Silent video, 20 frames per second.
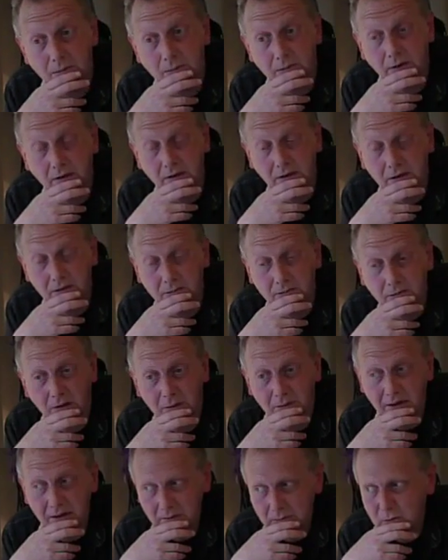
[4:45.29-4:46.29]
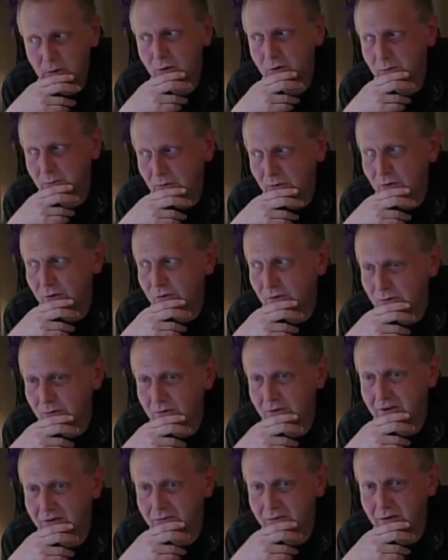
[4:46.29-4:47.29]
But I'm getting more and more
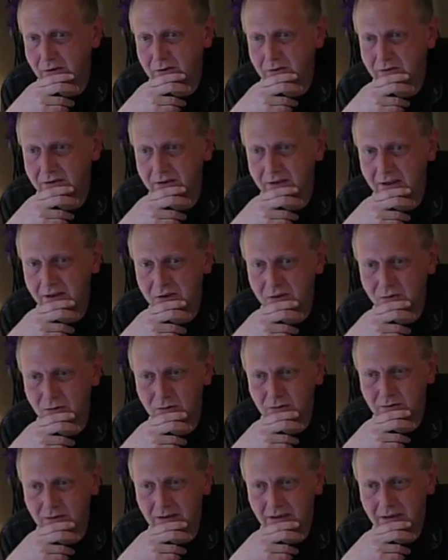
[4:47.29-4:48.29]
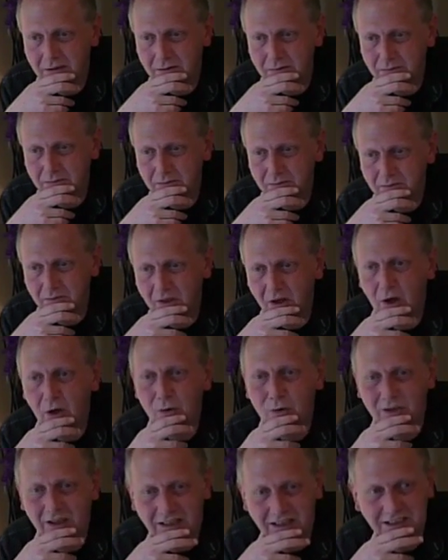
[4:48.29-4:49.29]
involved in actual
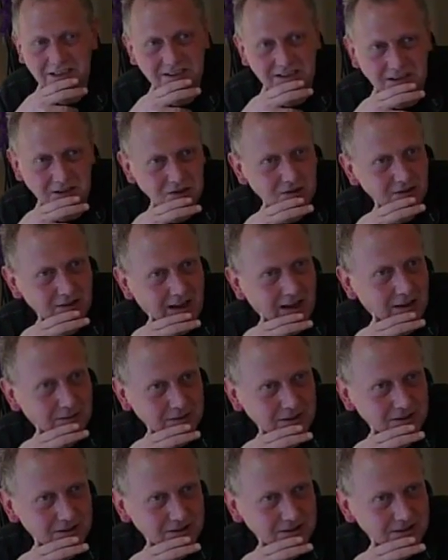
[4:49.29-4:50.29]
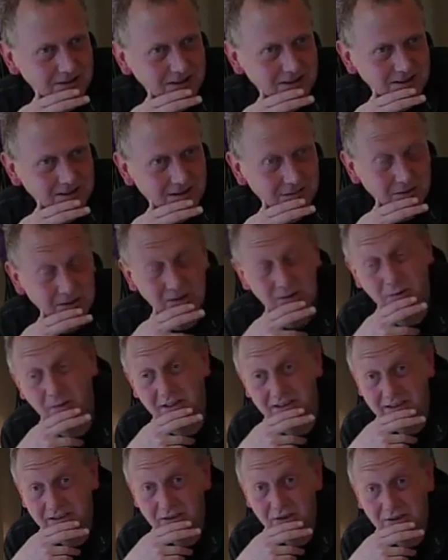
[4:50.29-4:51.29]
coding, etc. now, which is
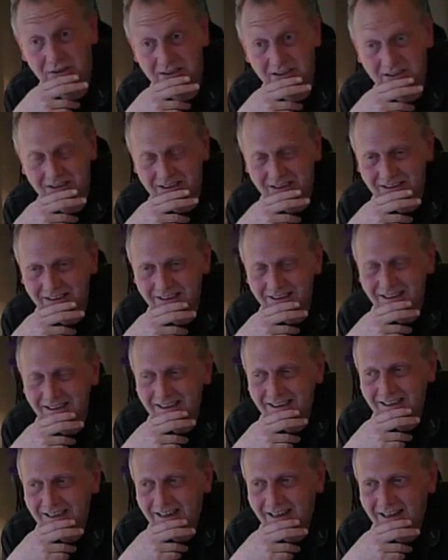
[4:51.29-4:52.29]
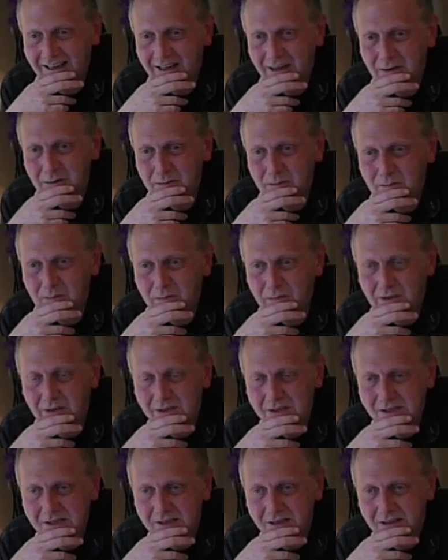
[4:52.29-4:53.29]
quite interesting. But
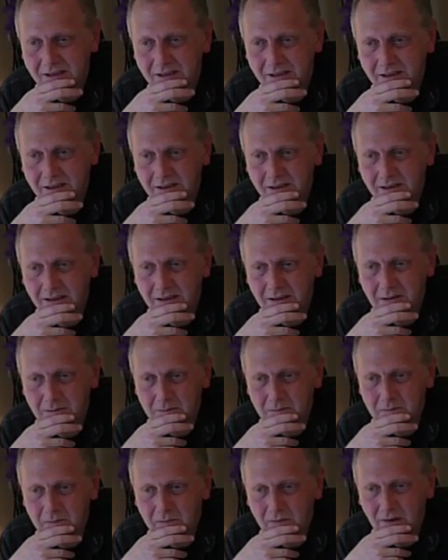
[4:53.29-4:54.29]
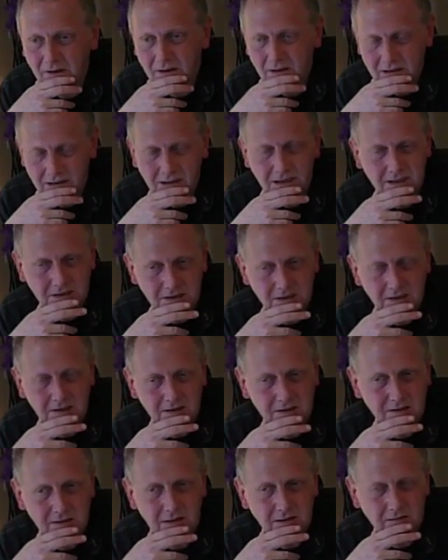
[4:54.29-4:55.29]
I did
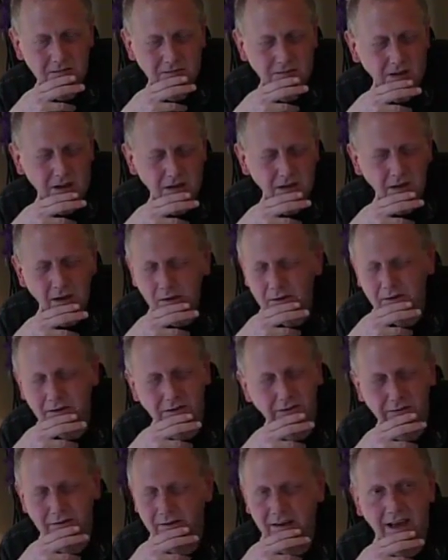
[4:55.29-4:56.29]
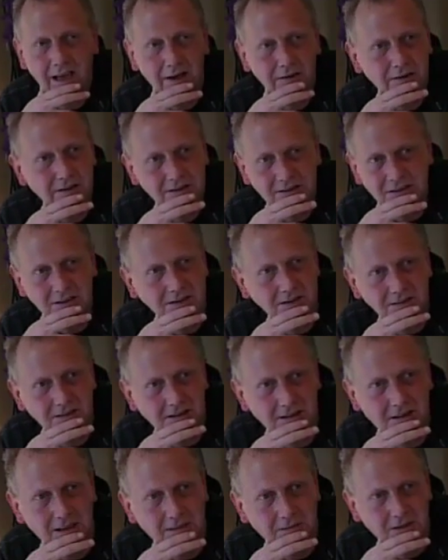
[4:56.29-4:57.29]
a lot of different areas.
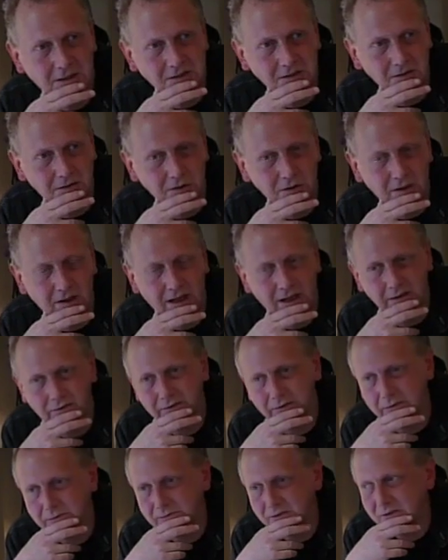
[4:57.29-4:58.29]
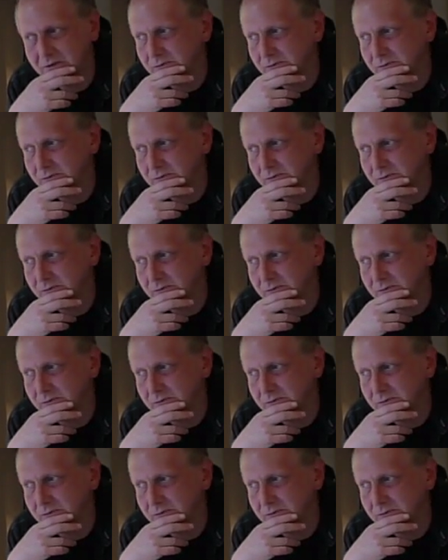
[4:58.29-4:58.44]
I sort of look at, from